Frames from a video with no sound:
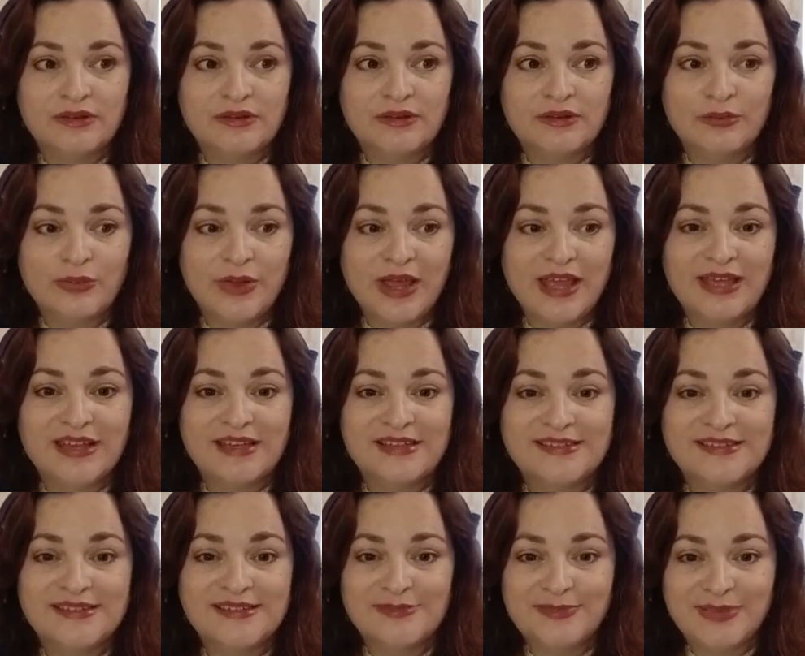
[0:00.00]
the way it
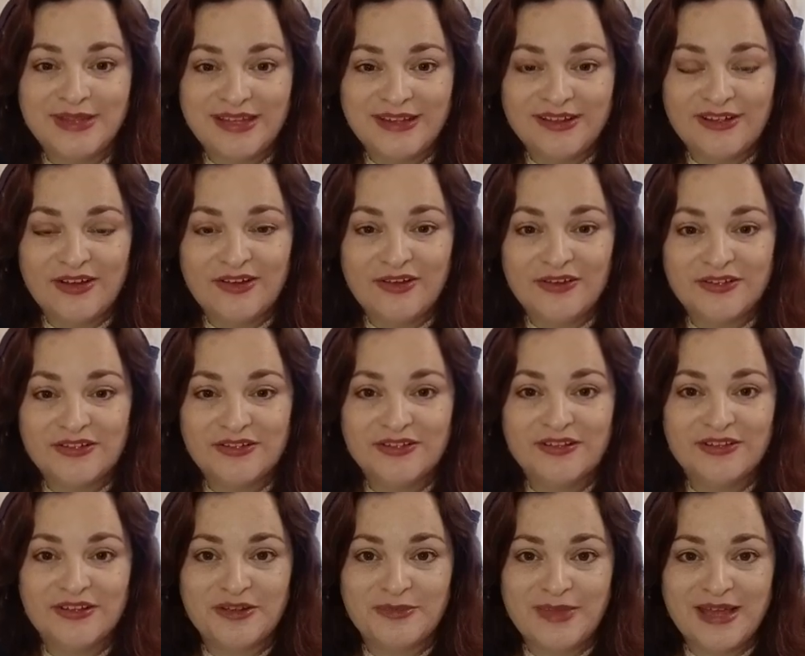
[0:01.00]
is to be under the
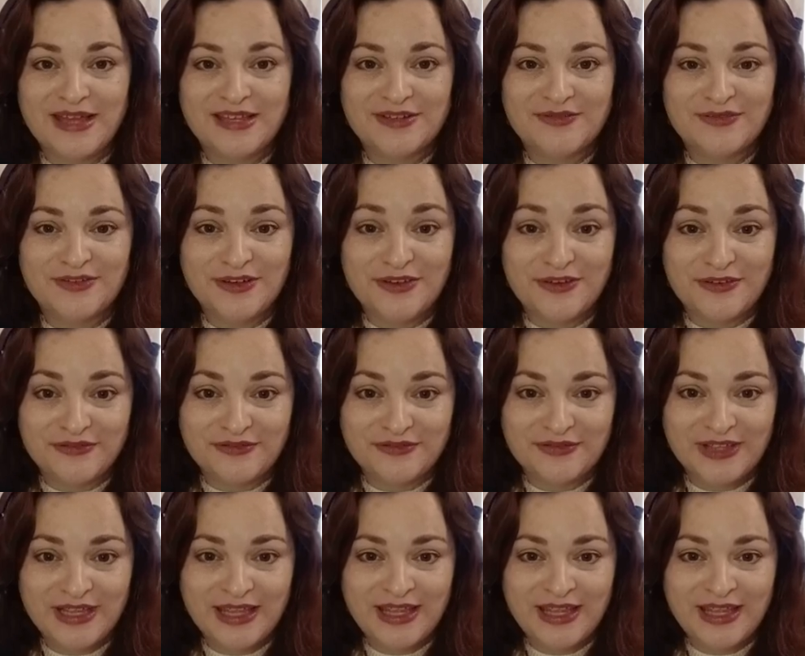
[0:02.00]
command of love.